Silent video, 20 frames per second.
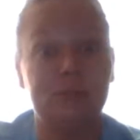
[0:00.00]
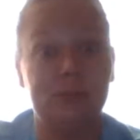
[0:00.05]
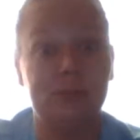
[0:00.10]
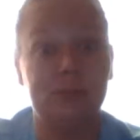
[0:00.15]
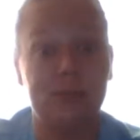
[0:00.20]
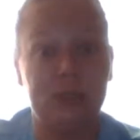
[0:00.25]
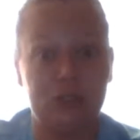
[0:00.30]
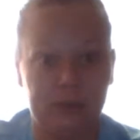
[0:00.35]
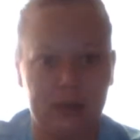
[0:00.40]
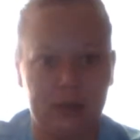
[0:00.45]
be
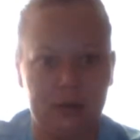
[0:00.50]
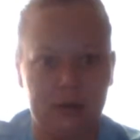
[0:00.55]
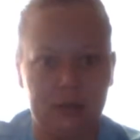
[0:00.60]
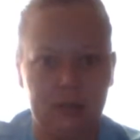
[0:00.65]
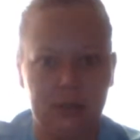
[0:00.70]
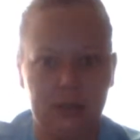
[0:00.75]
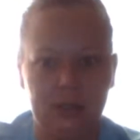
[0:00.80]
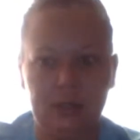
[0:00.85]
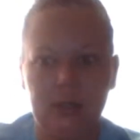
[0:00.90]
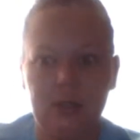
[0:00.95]
chewing
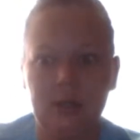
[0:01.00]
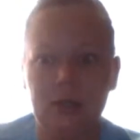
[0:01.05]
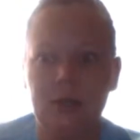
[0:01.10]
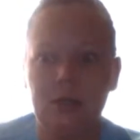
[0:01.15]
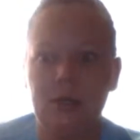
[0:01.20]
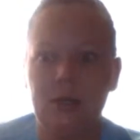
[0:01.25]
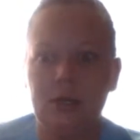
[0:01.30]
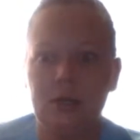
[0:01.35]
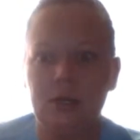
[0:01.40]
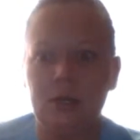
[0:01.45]

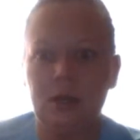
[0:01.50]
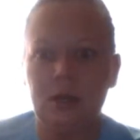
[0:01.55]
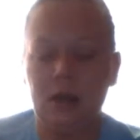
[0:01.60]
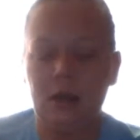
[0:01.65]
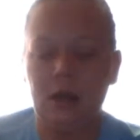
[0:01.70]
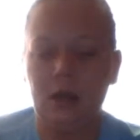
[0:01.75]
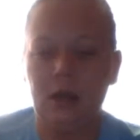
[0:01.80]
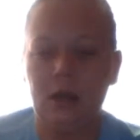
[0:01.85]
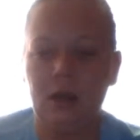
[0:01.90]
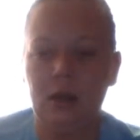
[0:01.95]

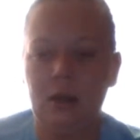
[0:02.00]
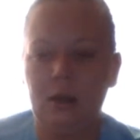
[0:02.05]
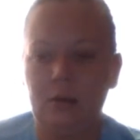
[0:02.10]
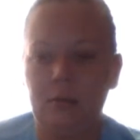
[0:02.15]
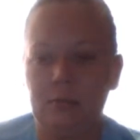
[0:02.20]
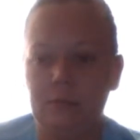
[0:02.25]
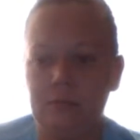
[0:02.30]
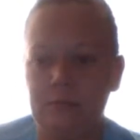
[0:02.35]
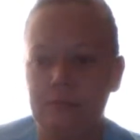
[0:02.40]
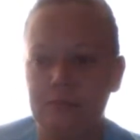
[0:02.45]

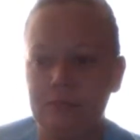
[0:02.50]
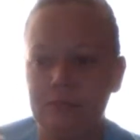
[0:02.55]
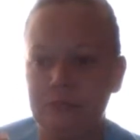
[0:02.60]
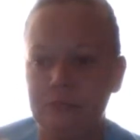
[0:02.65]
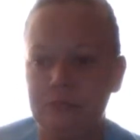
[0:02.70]
on.